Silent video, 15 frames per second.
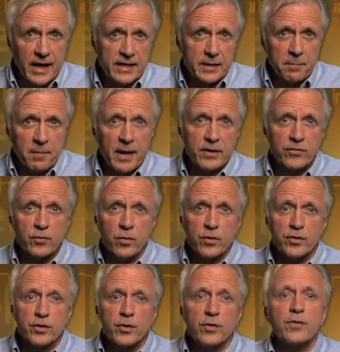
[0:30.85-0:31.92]
like to pass
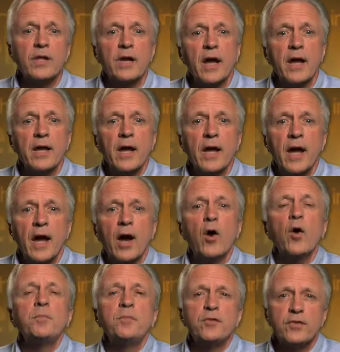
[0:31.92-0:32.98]
on to you that I
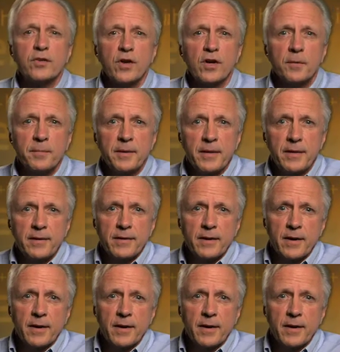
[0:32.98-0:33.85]
hope that you're going to be,